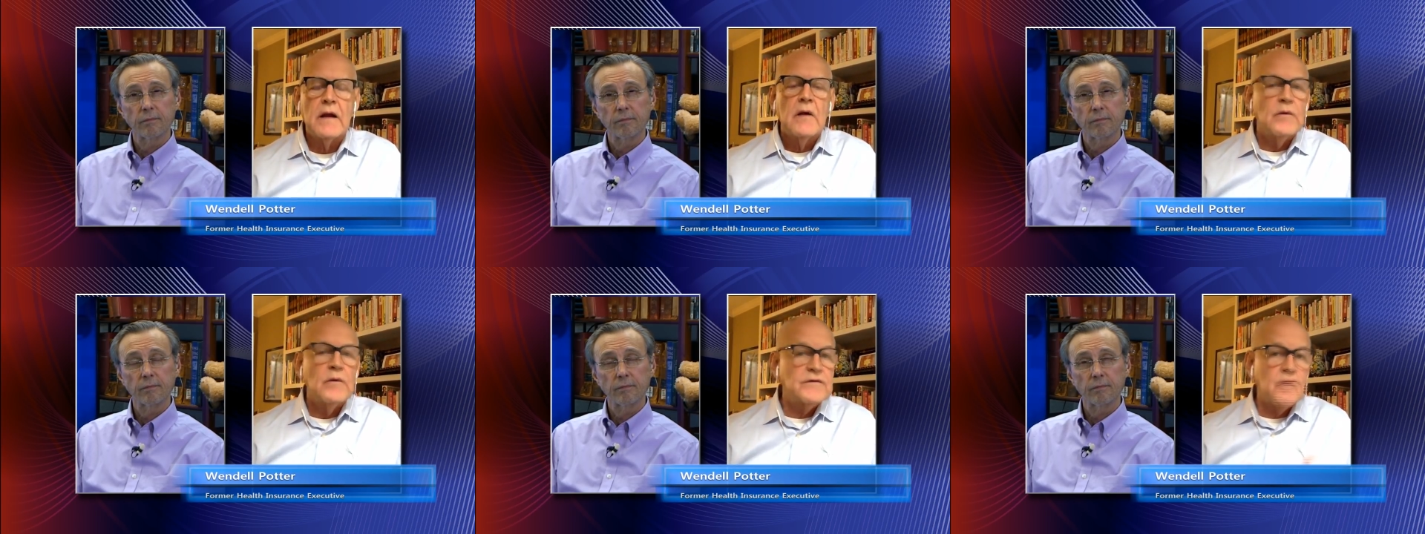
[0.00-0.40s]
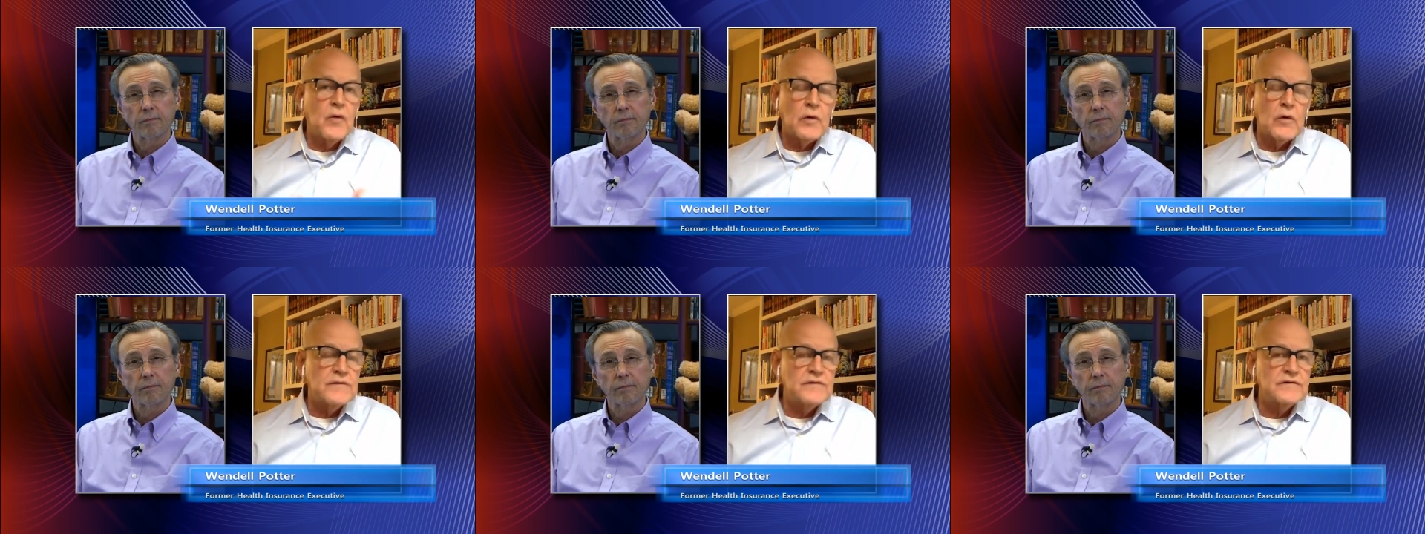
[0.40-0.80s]
Speaker 1: which of
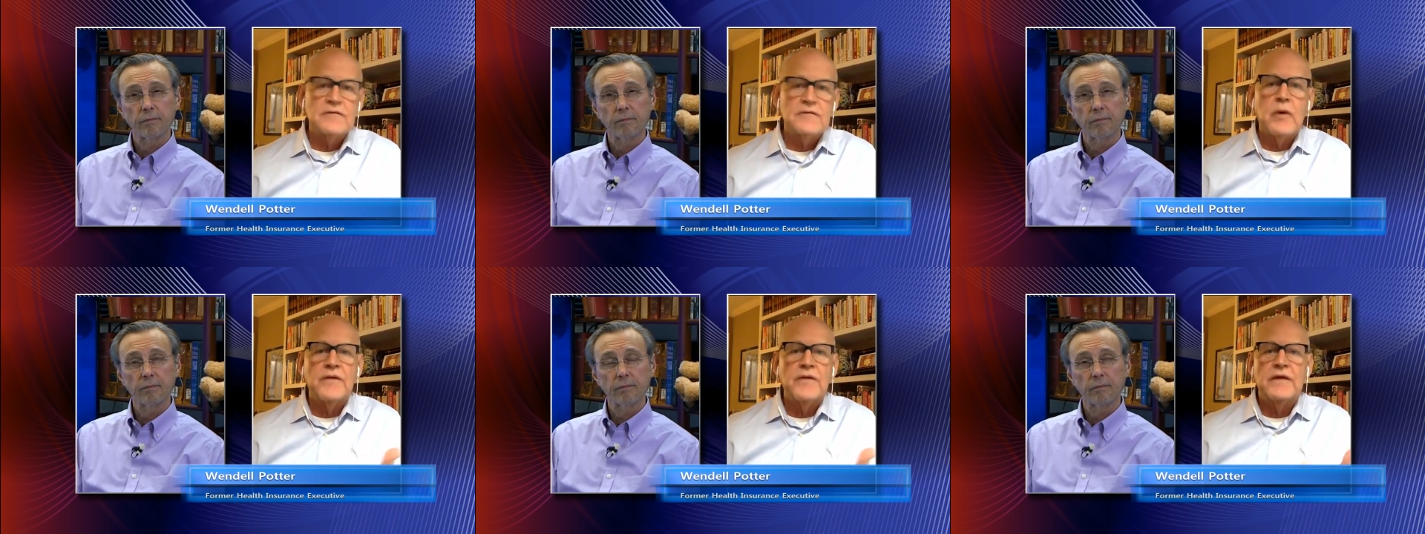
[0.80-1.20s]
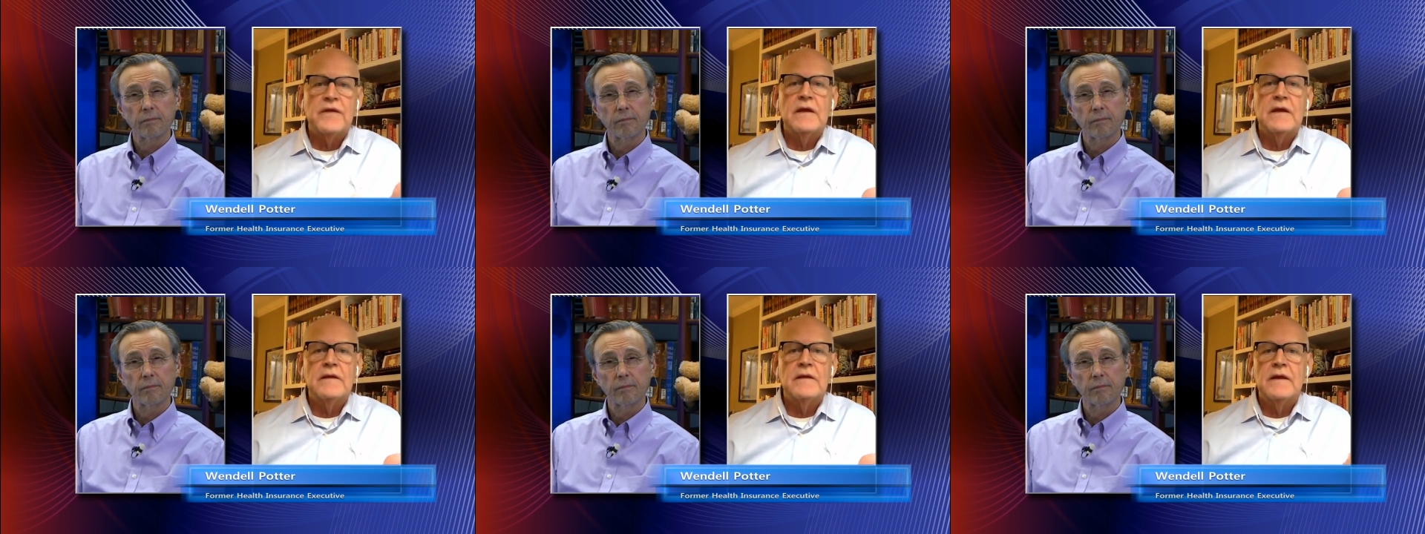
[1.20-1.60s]
course is what
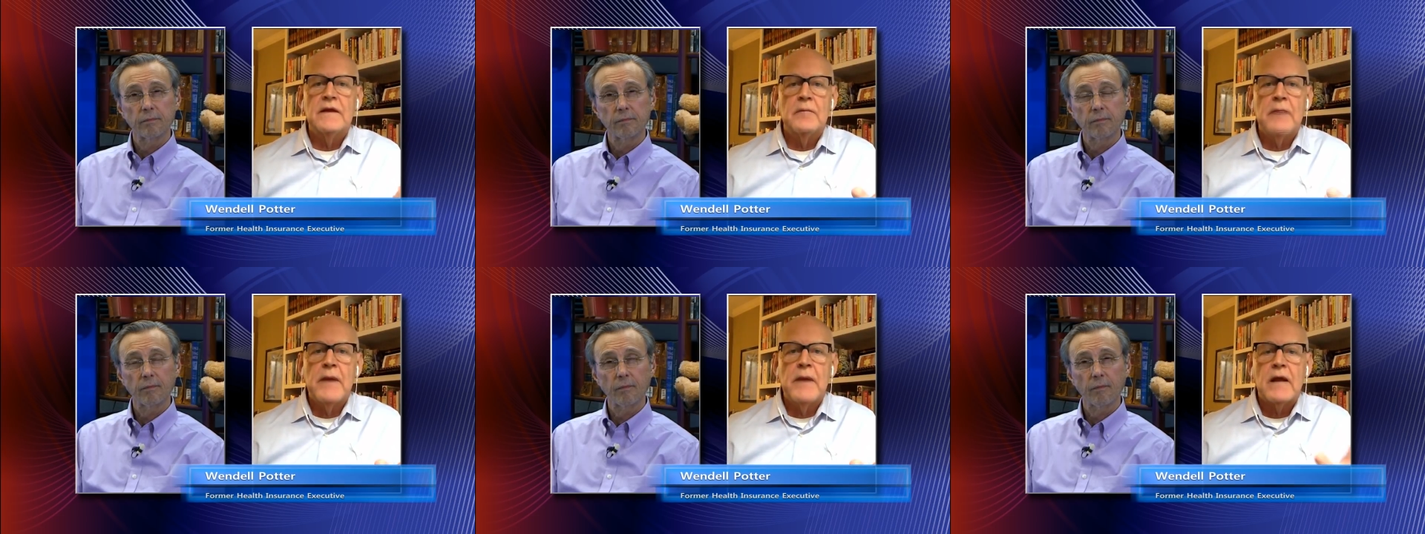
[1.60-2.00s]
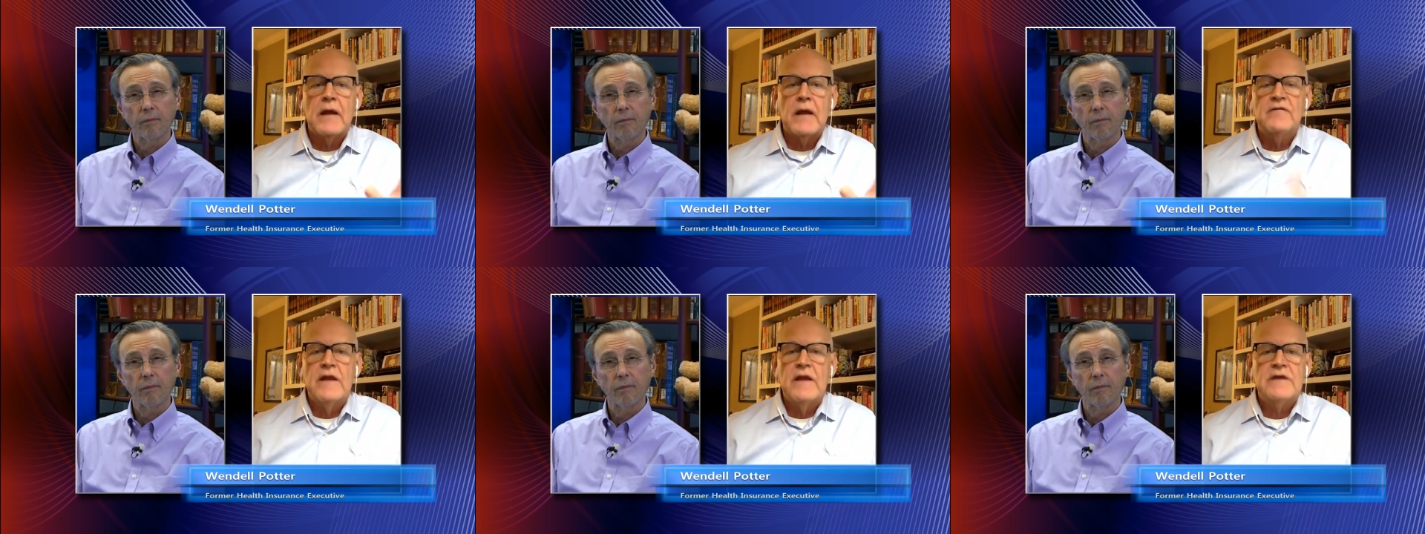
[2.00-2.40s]
the, the Medicare
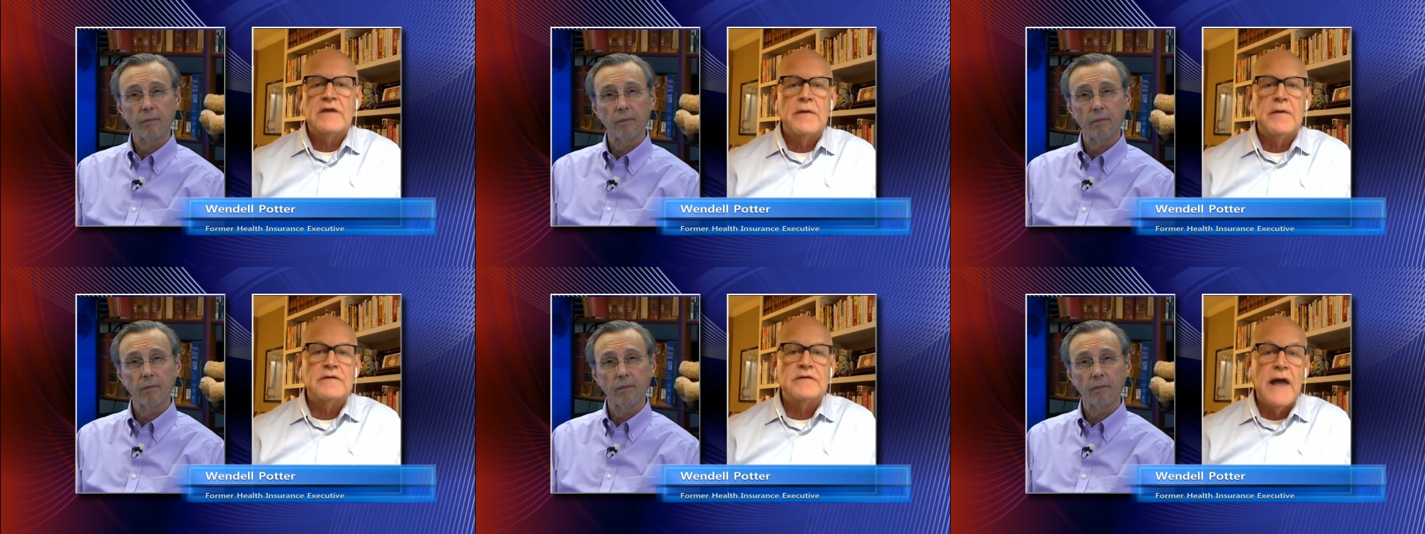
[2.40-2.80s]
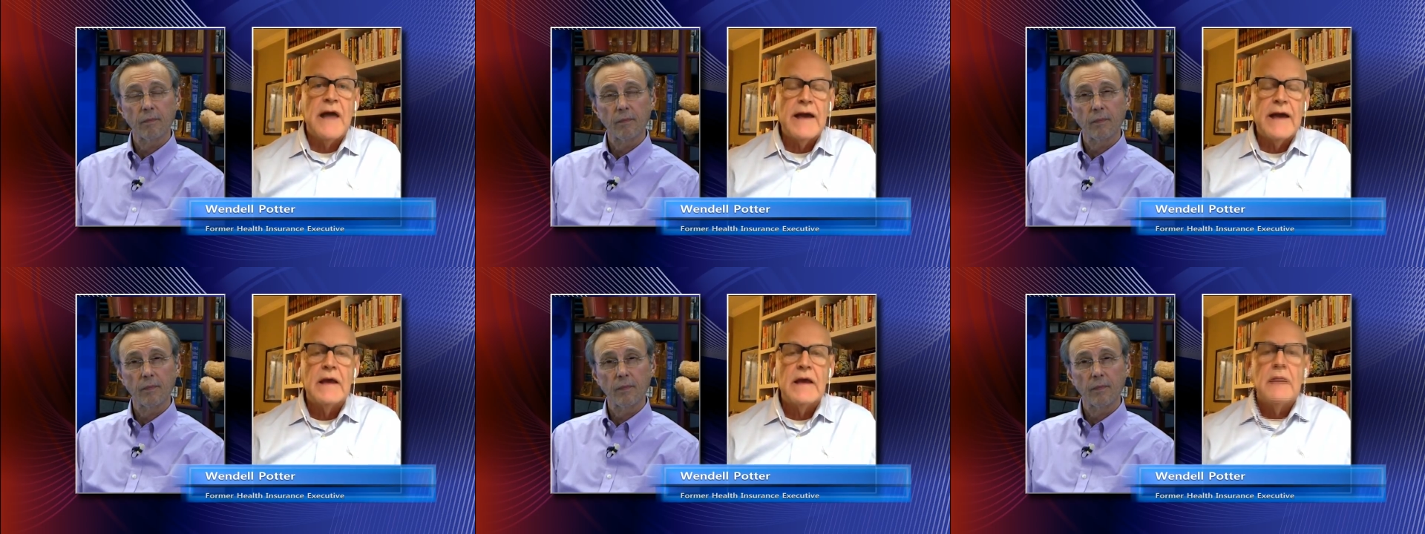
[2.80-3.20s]
Advantage companies like